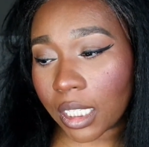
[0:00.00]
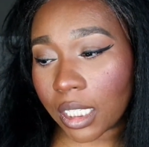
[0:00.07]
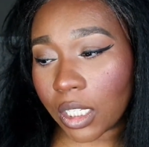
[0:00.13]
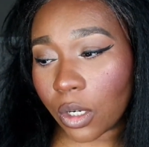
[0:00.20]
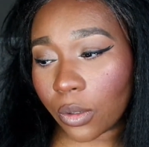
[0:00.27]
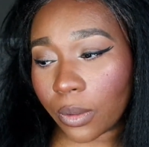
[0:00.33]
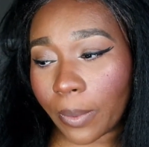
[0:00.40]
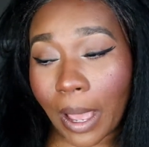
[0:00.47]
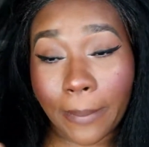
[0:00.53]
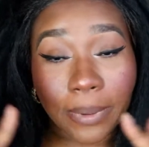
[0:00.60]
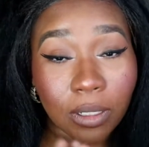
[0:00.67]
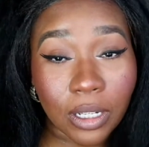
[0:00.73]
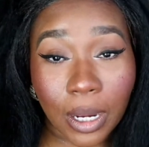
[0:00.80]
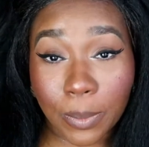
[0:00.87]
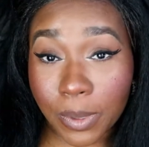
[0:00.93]
you know, the
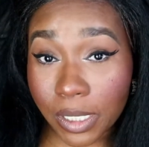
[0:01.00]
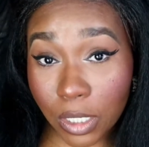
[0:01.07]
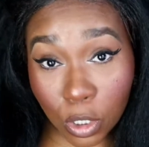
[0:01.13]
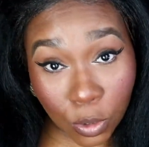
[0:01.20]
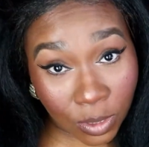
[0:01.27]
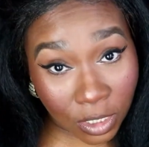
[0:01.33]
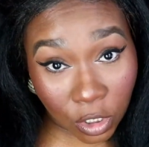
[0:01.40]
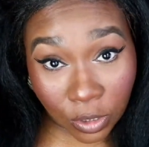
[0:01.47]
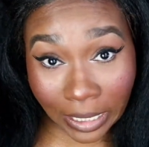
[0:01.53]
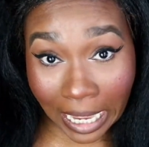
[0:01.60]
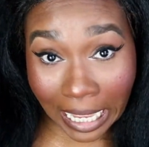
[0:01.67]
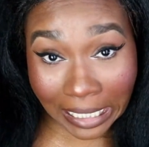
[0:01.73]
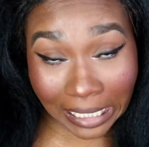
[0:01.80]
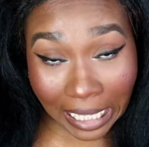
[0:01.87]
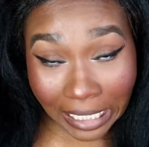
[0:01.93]
popular episodes that you
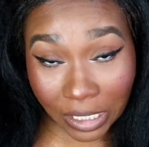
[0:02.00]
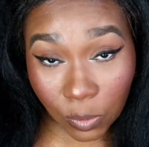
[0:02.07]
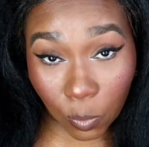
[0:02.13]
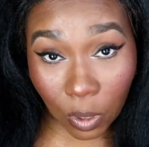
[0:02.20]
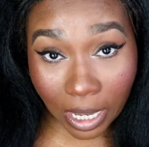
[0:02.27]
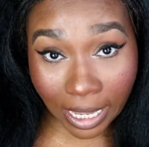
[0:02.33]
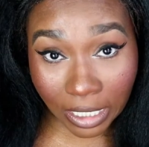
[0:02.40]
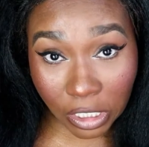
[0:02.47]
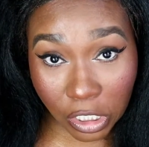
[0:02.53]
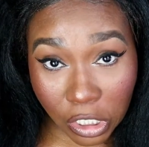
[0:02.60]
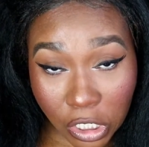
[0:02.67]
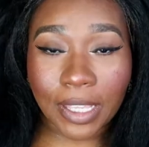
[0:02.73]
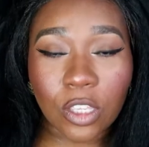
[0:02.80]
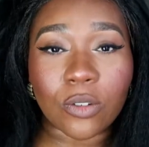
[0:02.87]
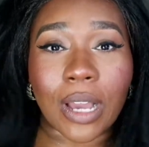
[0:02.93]
guys like to watch,
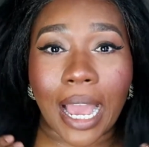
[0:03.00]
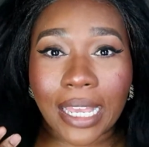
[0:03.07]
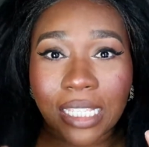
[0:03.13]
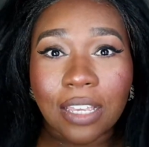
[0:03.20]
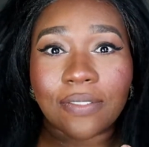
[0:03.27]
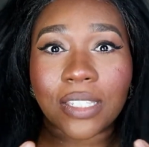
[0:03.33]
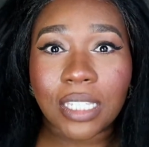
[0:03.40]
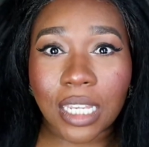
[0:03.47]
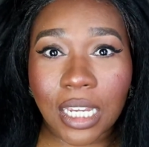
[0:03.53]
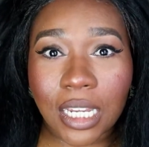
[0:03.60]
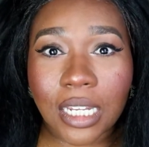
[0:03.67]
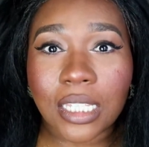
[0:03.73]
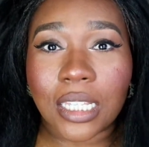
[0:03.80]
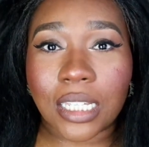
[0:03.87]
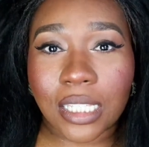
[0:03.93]
that you guys have
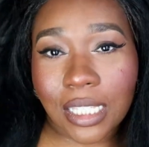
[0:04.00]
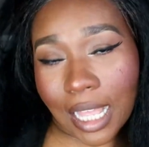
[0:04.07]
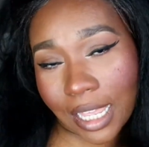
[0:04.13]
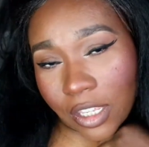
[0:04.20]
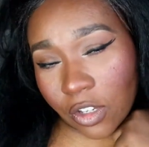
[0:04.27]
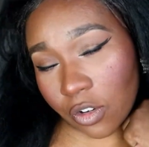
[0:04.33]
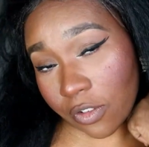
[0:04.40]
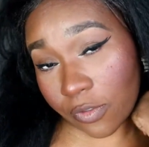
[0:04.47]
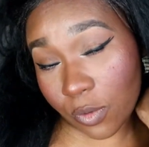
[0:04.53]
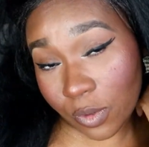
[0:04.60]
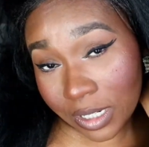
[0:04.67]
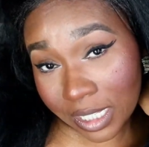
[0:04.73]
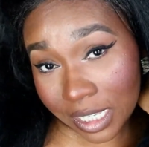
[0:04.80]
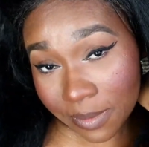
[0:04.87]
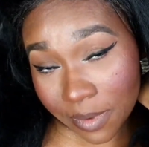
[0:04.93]
seen, that's like, you know, if you
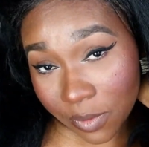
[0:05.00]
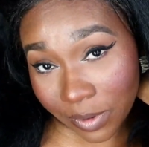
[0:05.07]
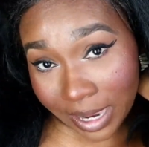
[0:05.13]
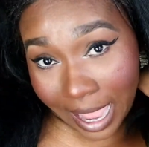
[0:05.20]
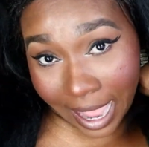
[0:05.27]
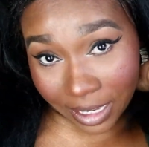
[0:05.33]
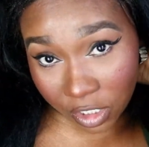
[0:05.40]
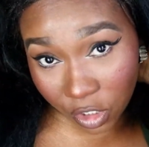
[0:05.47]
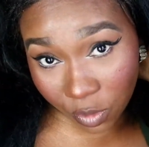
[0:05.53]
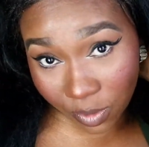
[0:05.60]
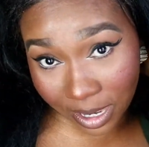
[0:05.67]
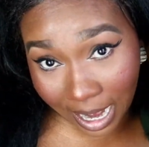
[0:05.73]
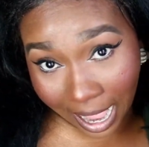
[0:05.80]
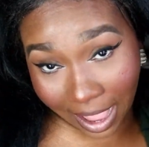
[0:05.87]
wanna see me react to it.